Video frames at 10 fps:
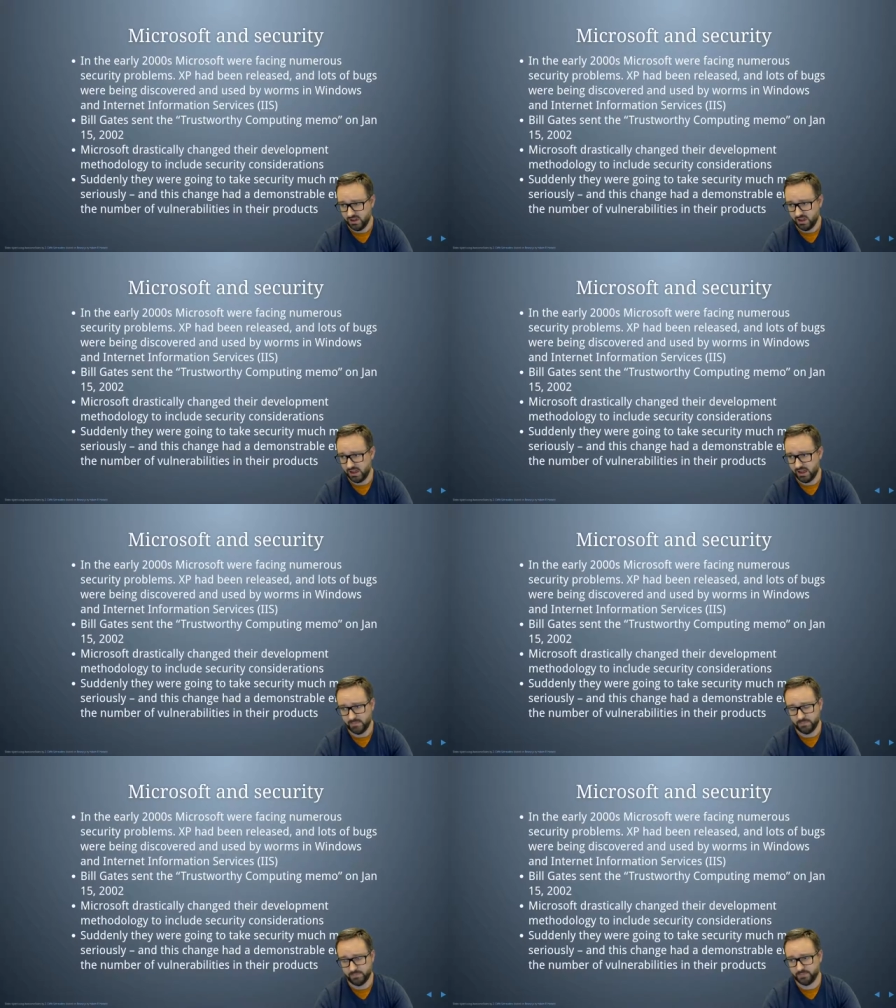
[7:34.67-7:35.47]

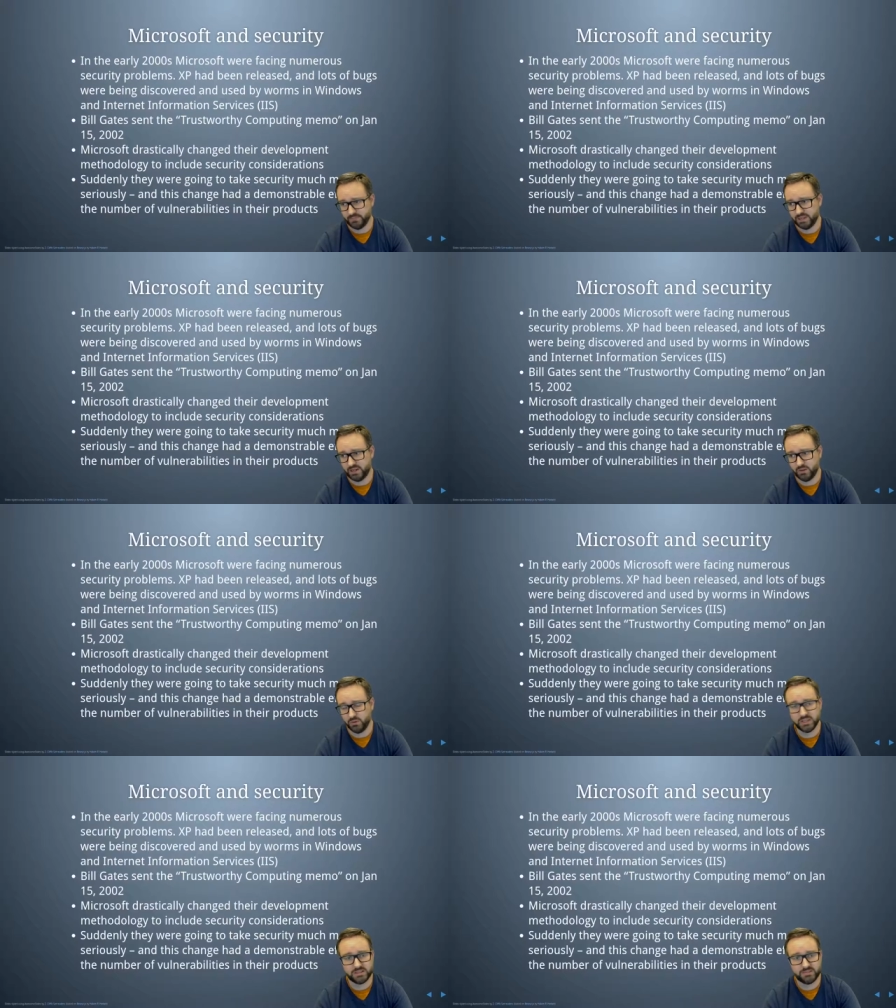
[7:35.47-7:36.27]
um, you know all
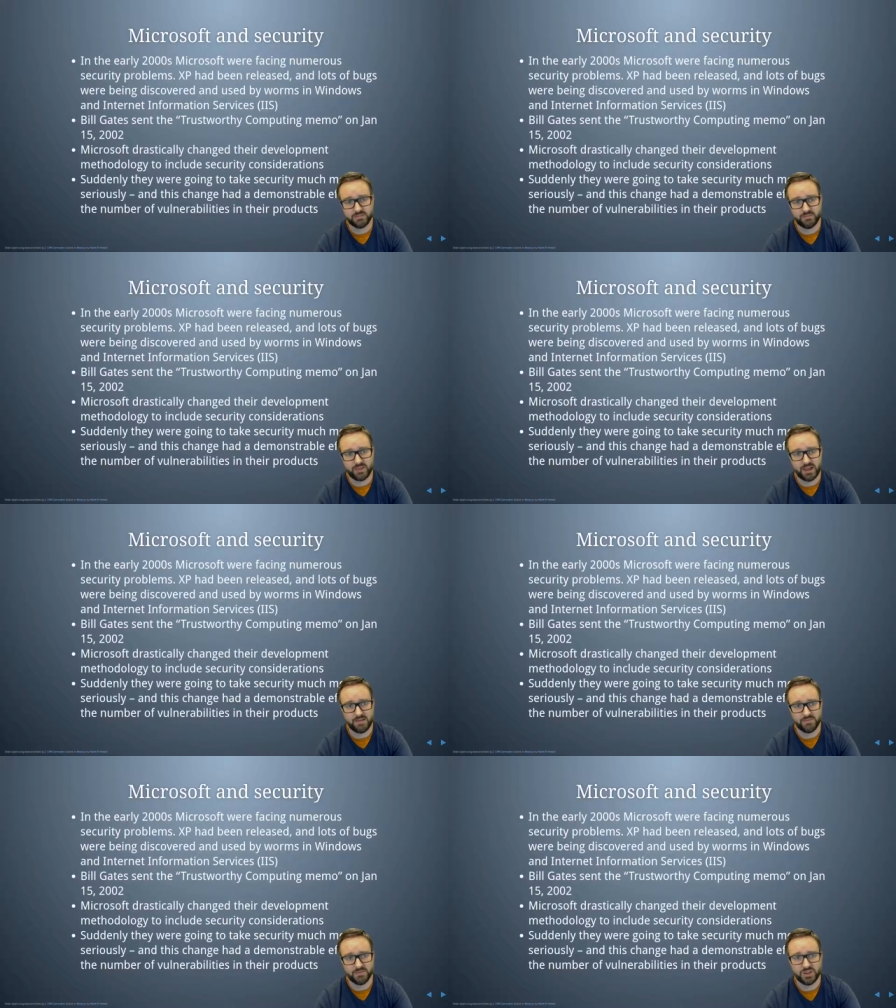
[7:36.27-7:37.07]
these
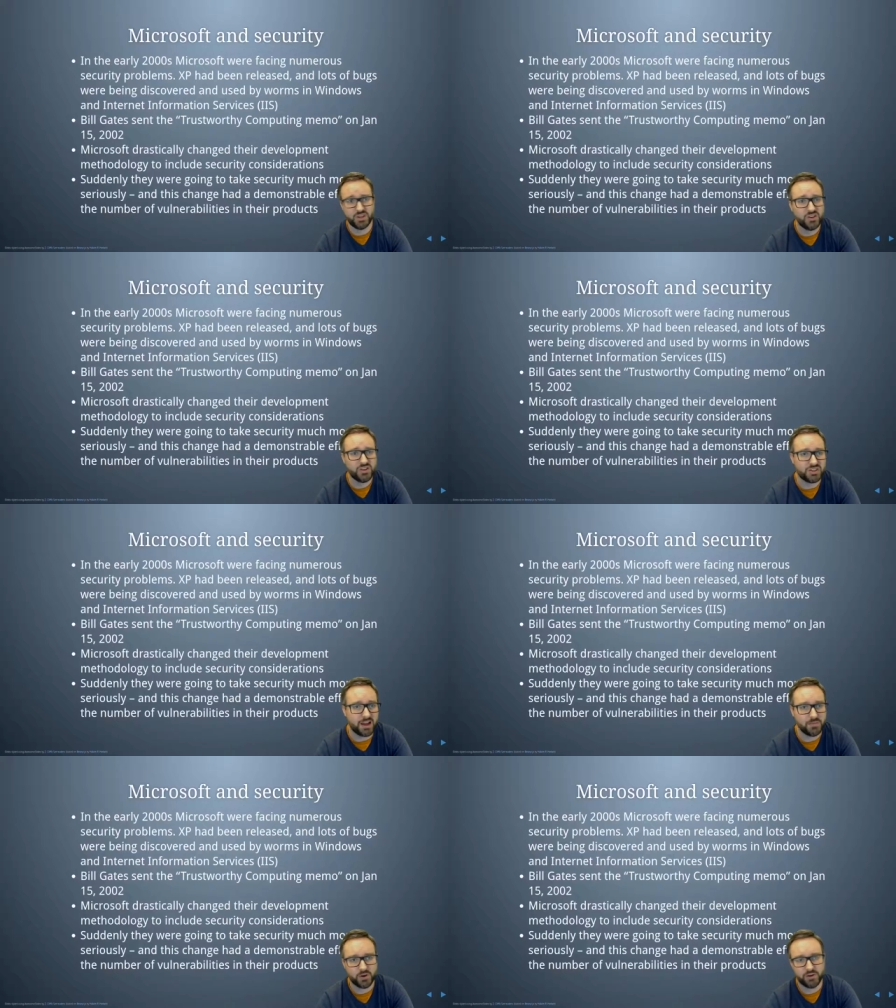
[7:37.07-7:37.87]
um, huge
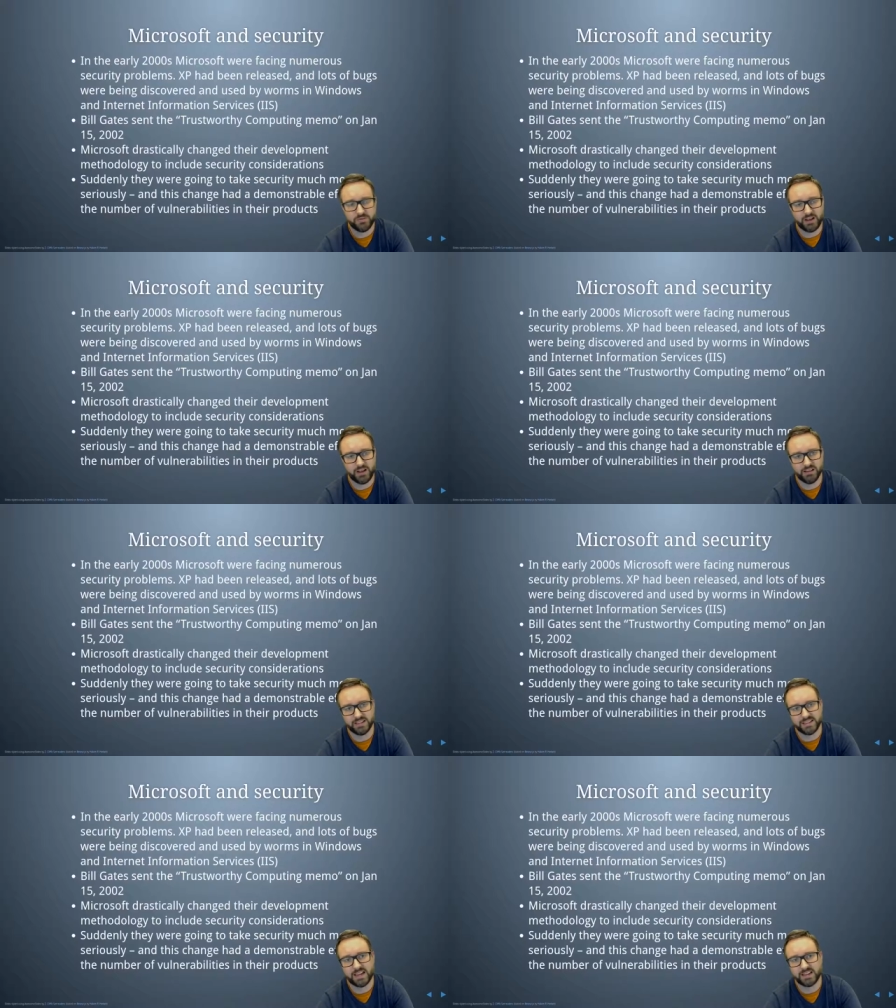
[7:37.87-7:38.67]
high-profile
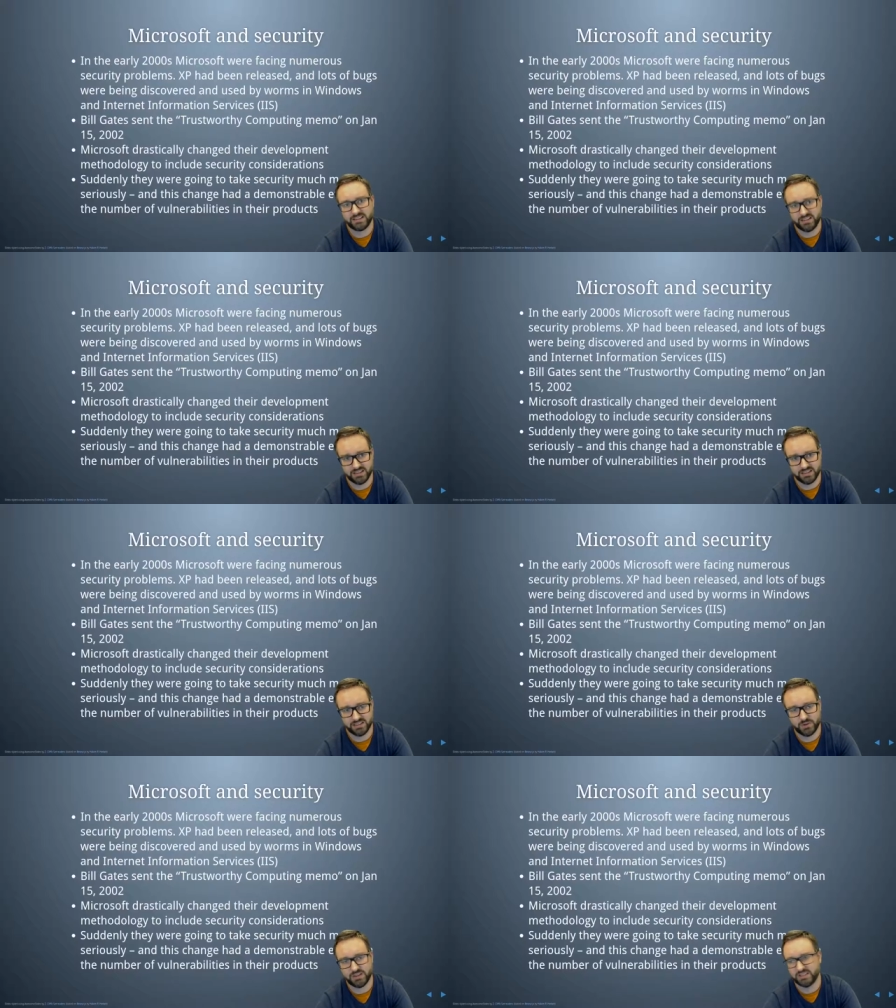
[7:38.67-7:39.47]
attacks against
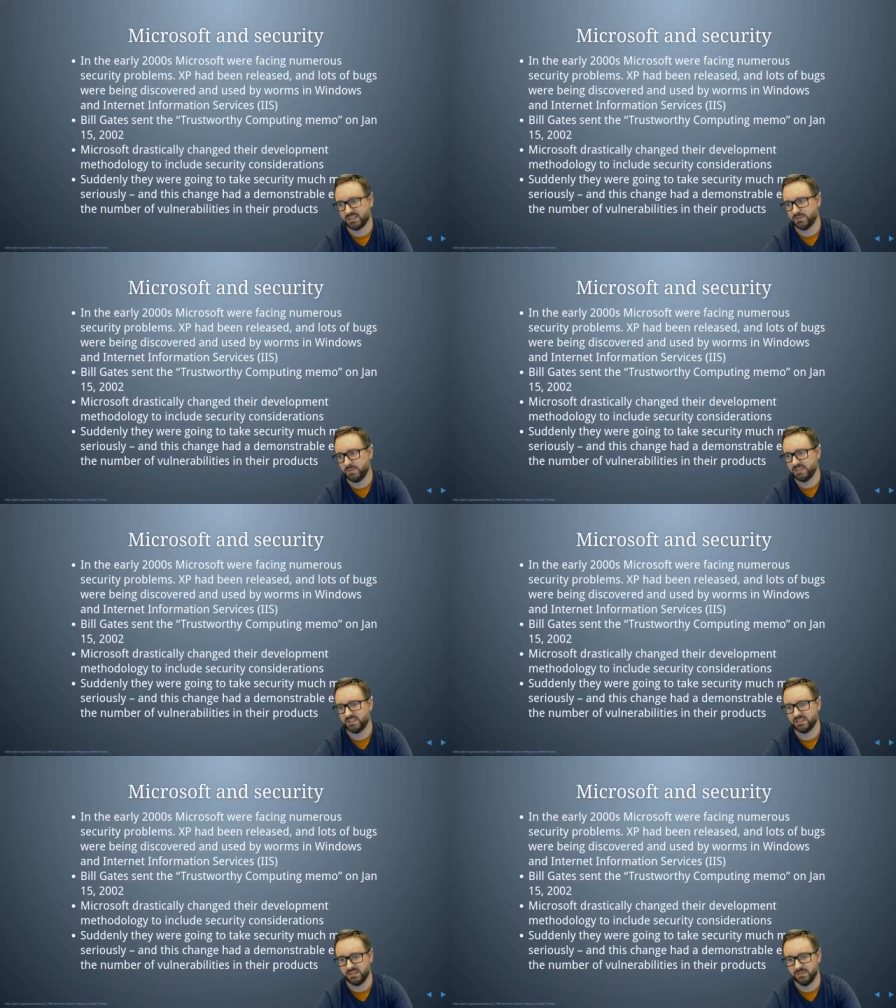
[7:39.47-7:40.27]
Windows XP
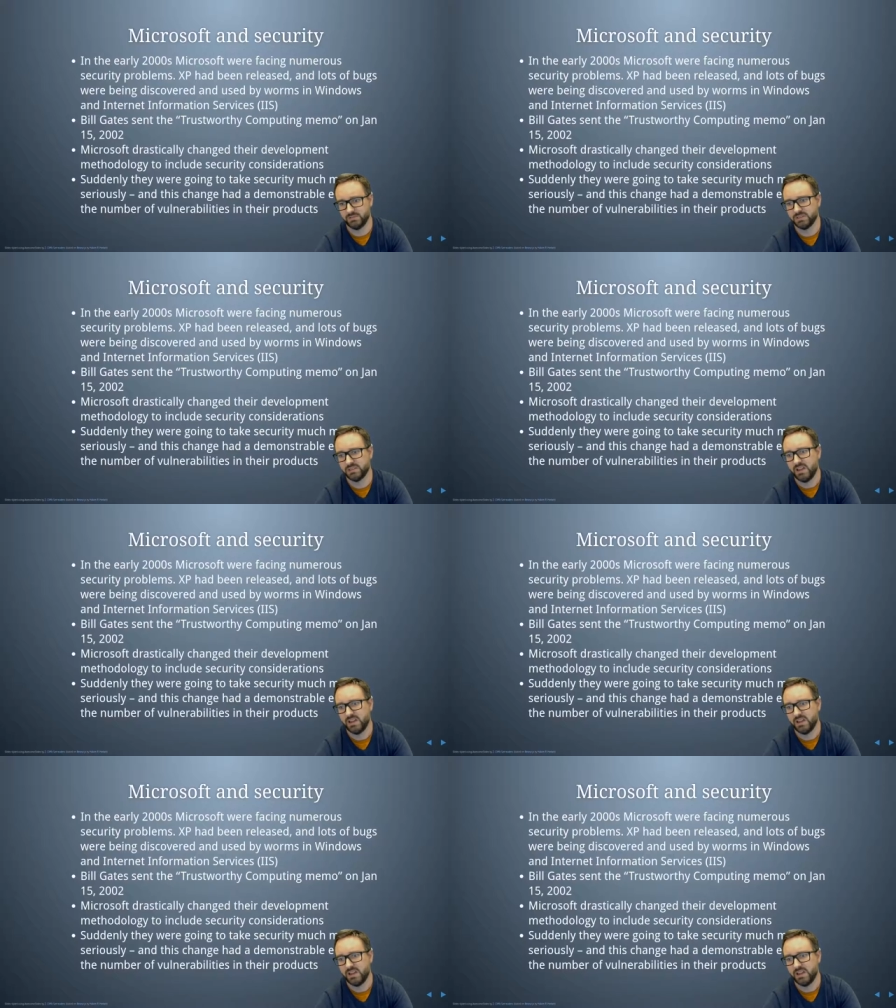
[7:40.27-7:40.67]
systems,